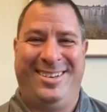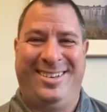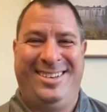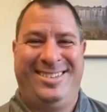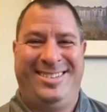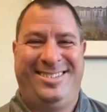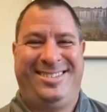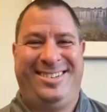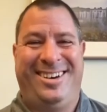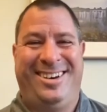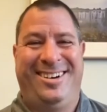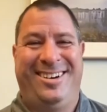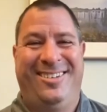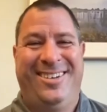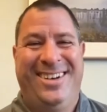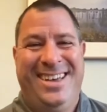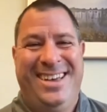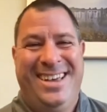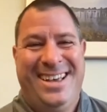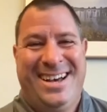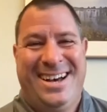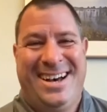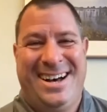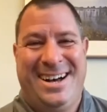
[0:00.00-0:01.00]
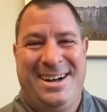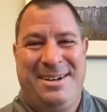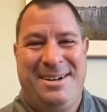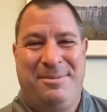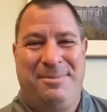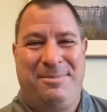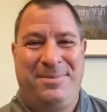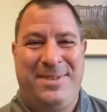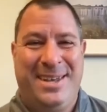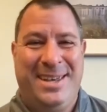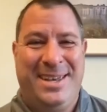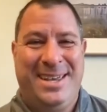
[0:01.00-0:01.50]
And so,
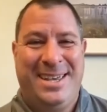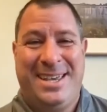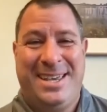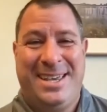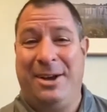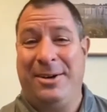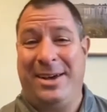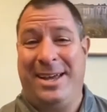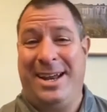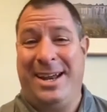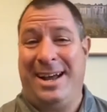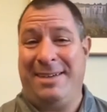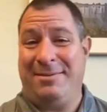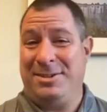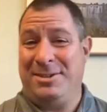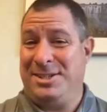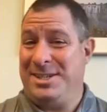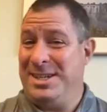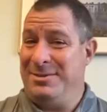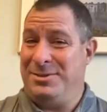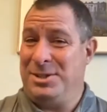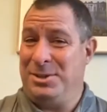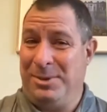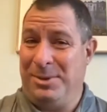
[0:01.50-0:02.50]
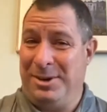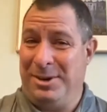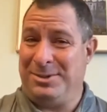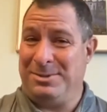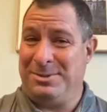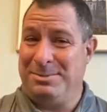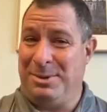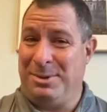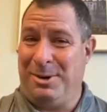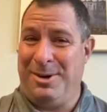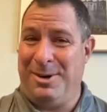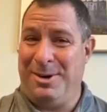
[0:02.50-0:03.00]
and obviously if she
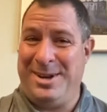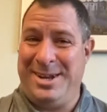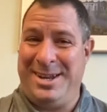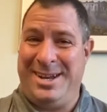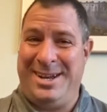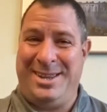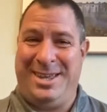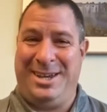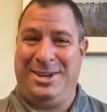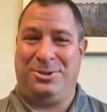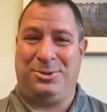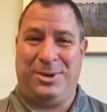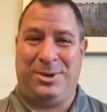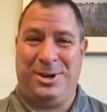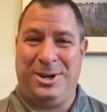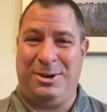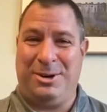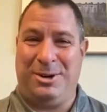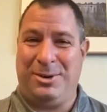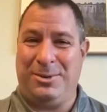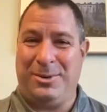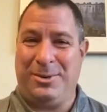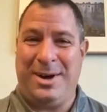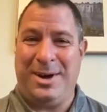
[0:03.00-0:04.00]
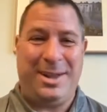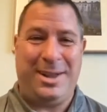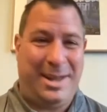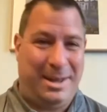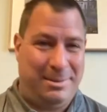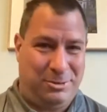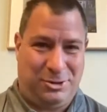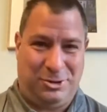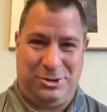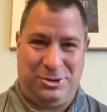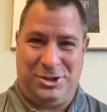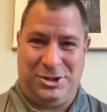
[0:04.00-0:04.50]
wasn't bored and things weren't going well,
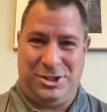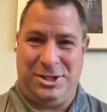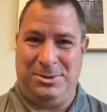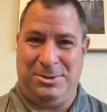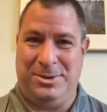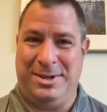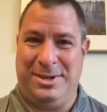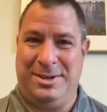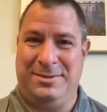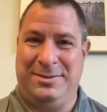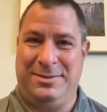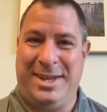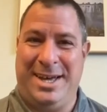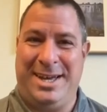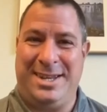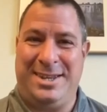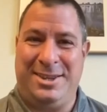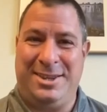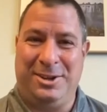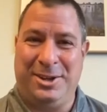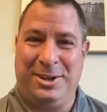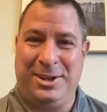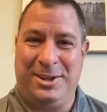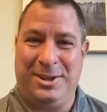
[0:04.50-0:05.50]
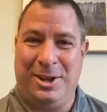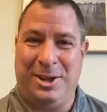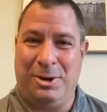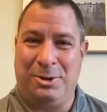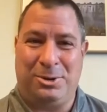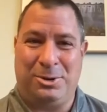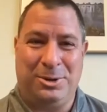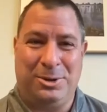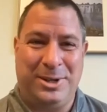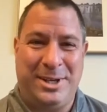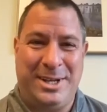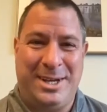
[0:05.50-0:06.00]
I'm sure she would have let the
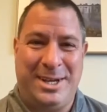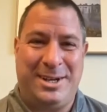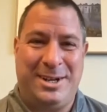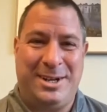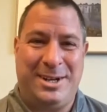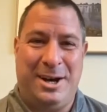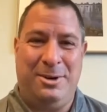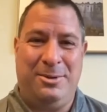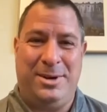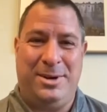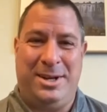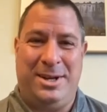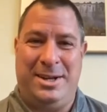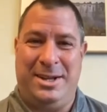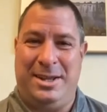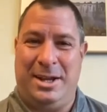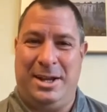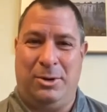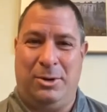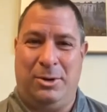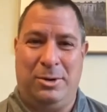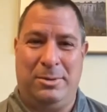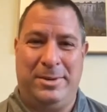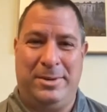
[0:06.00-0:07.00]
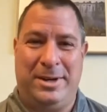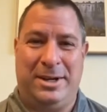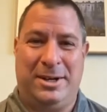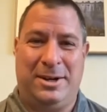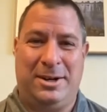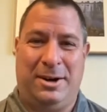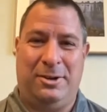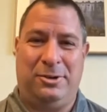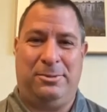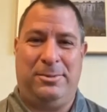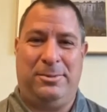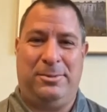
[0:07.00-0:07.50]
local league know, and there would have been
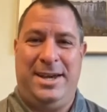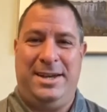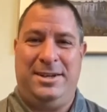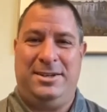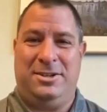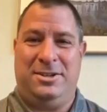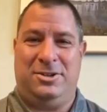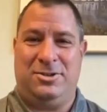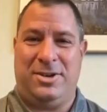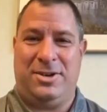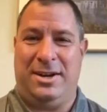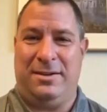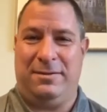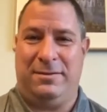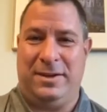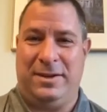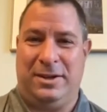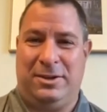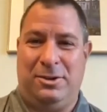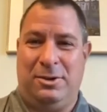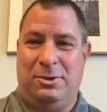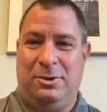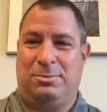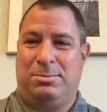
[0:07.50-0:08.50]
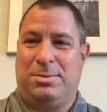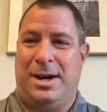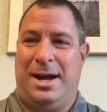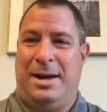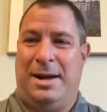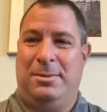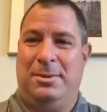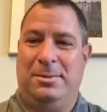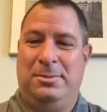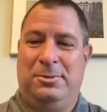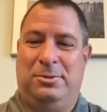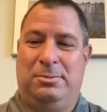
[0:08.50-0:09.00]
calls made to try to fix those
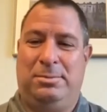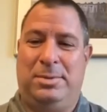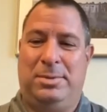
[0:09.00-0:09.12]
problems.